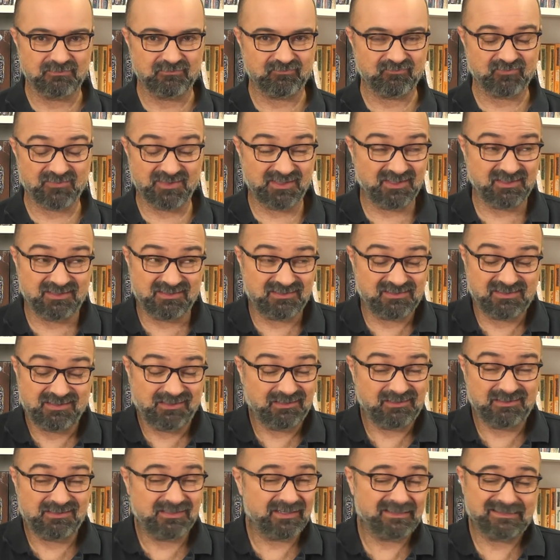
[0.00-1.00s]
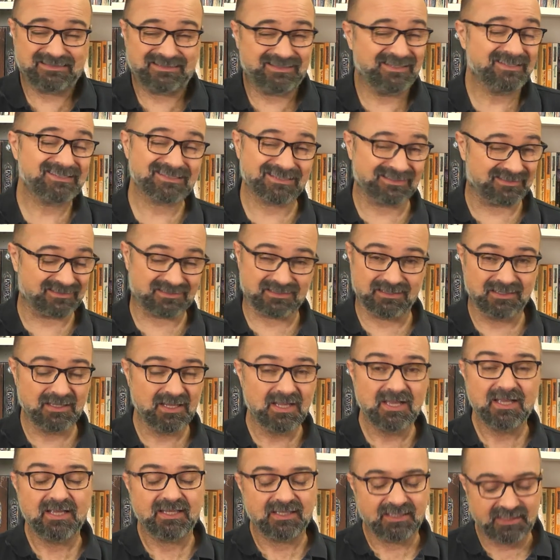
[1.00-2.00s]
It, it just isn't.
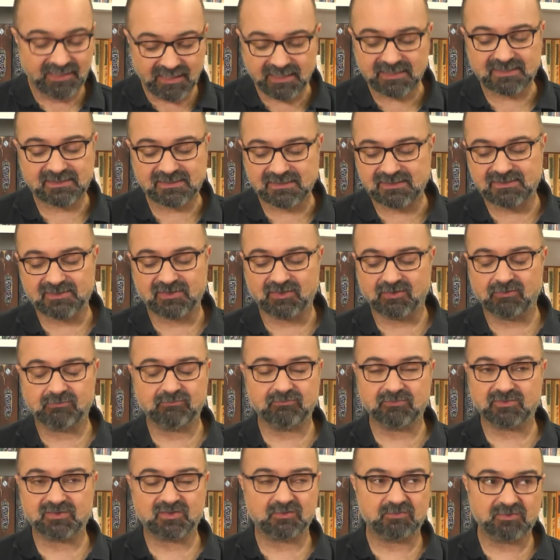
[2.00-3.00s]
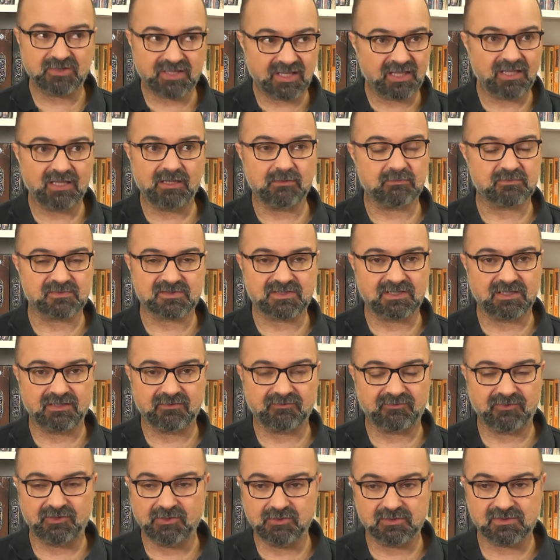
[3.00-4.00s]
Yes, some some games have
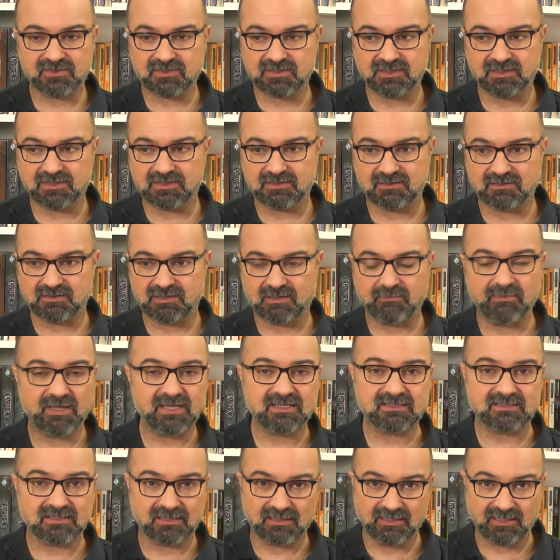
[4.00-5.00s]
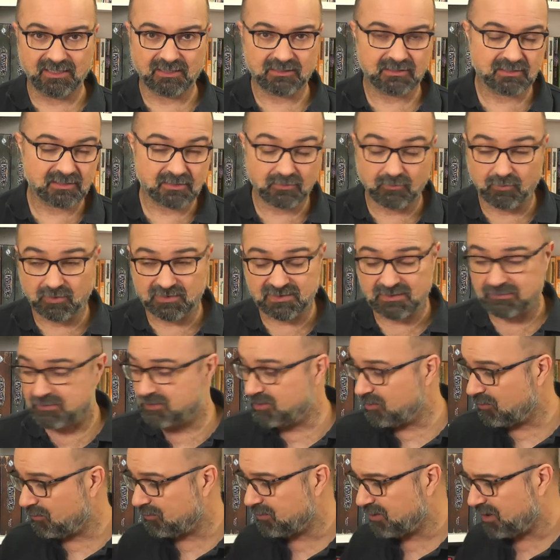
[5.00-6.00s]
used it amazingly. I think it was
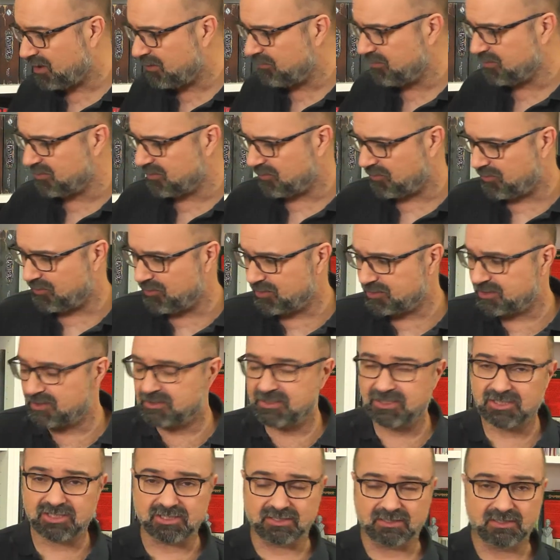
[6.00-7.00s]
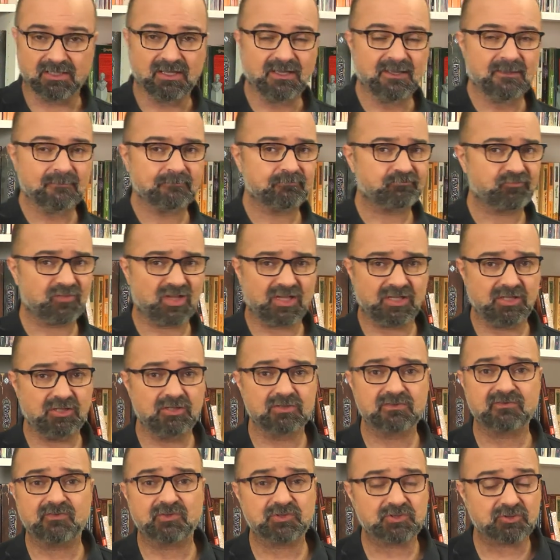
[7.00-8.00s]
Unknown Armies the third edition that used
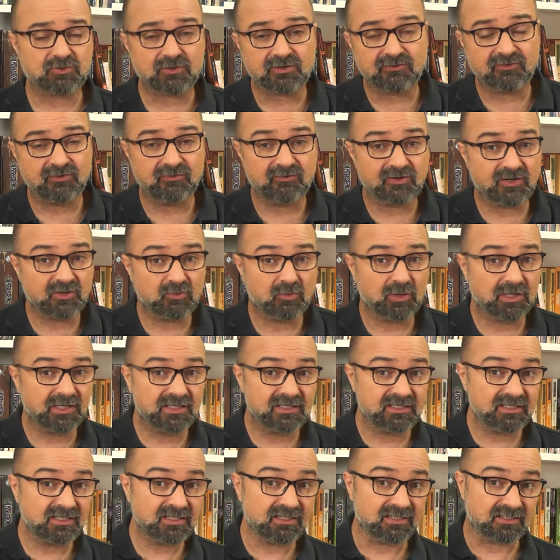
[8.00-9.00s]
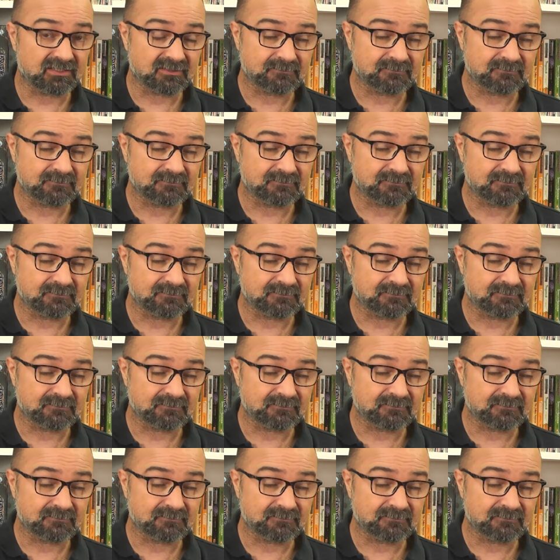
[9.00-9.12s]
photography very well indeed.